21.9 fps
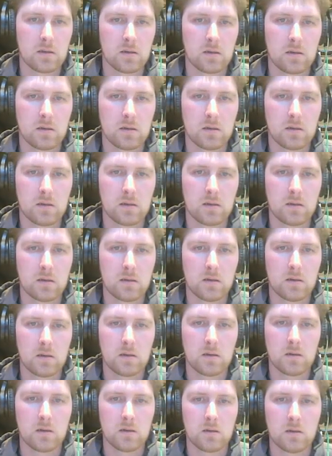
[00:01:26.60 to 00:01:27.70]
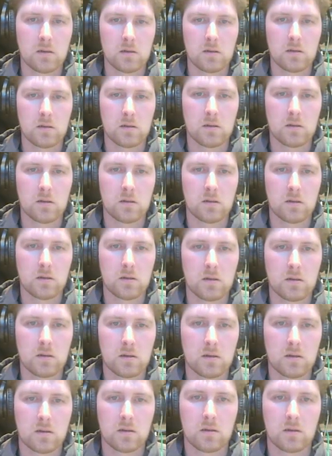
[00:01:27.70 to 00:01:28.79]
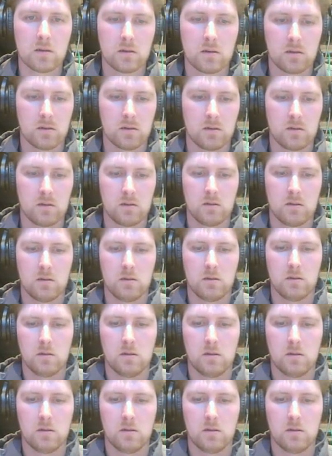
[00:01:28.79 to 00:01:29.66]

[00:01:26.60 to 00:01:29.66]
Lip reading: (no one is talking)